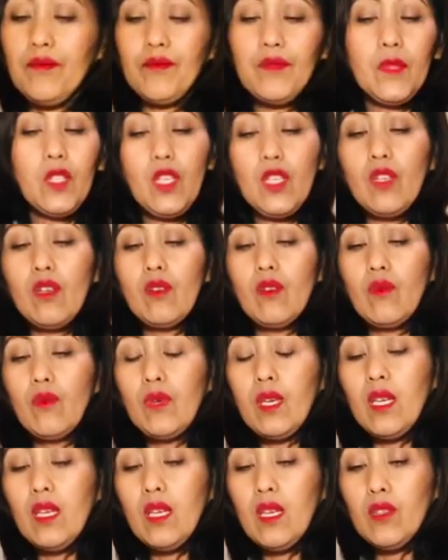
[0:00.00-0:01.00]
You know,
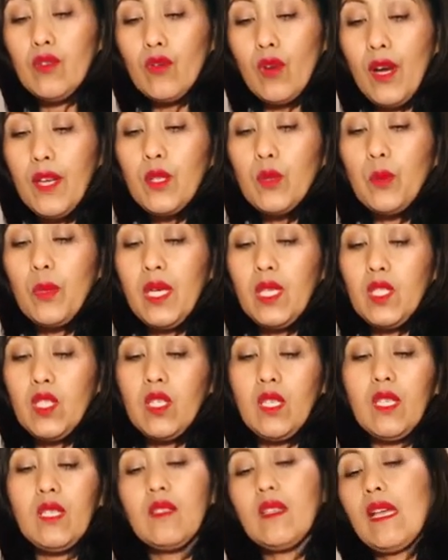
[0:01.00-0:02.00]
we try to
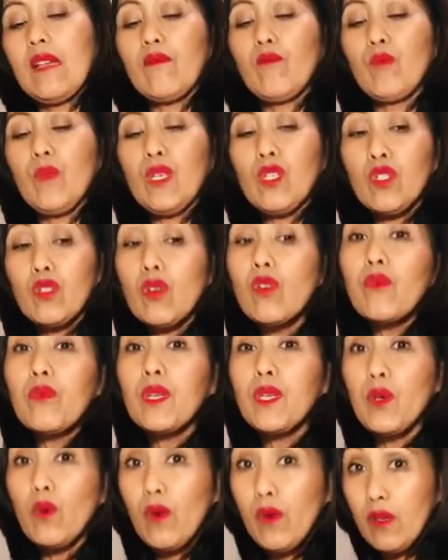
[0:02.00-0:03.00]
budget and make sure
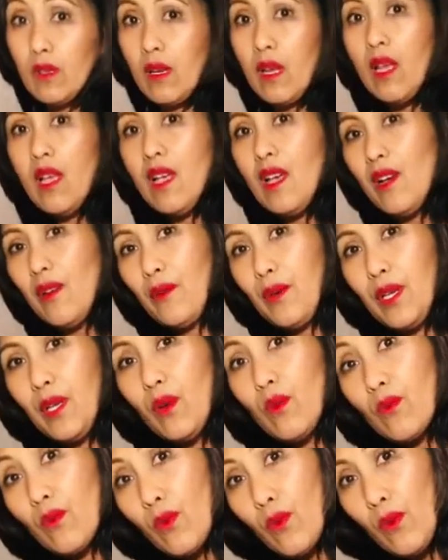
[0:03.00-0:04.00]
we don't
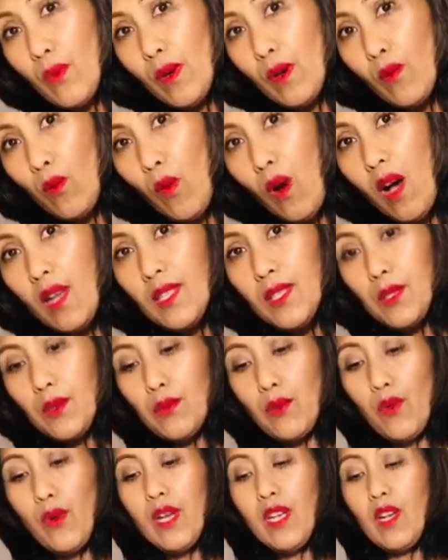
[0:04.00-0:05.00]
want to
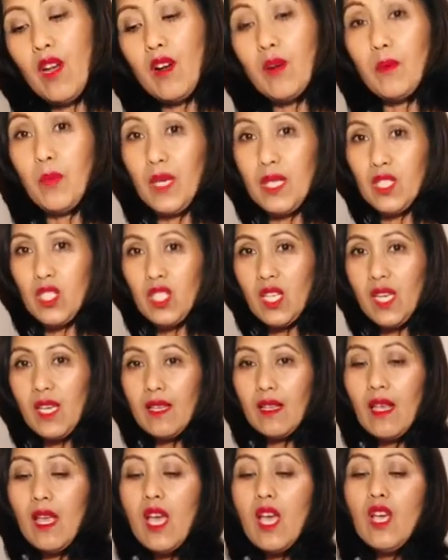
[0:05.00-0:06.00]
ruin our budget.
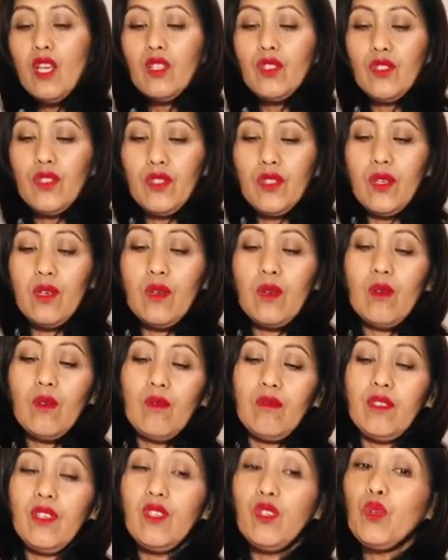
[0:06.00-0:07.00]

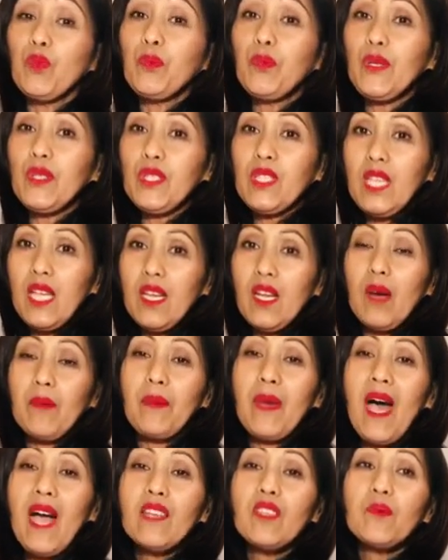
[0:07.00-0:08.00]
So, you know, a
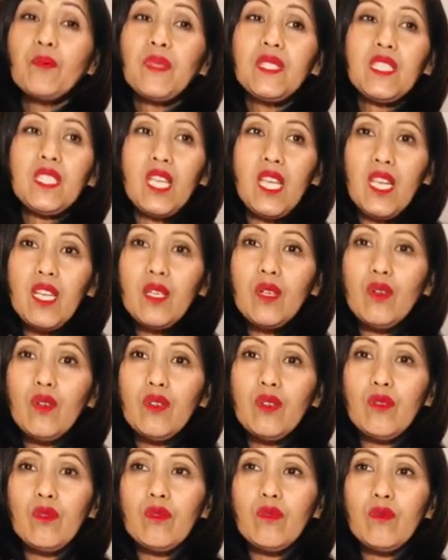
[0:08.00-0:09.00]
bag of potato
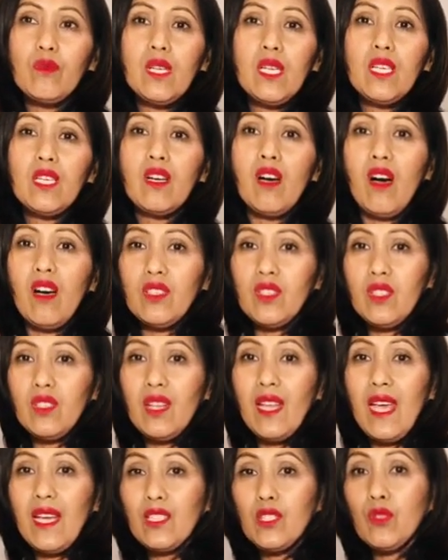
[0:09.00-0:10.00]
usually costs you
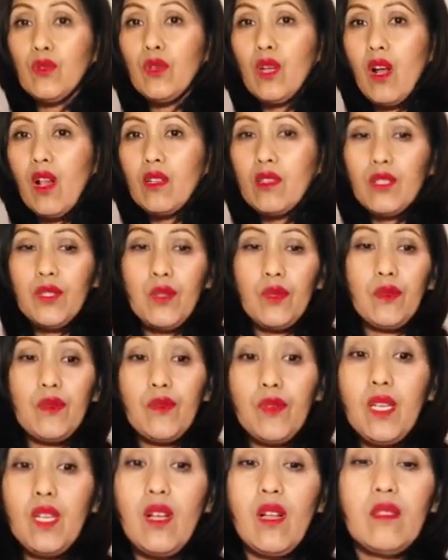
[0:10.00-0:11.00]
like $2 or
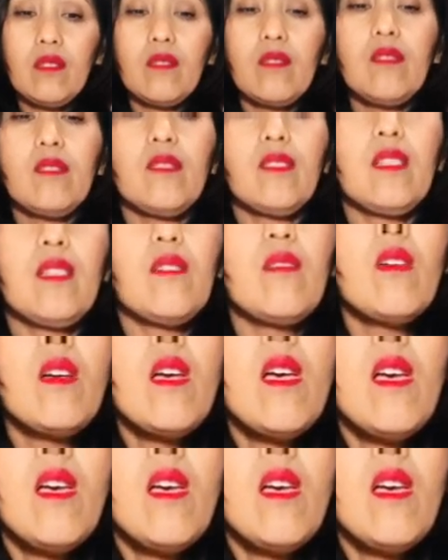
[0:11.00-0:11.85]
$3, you know.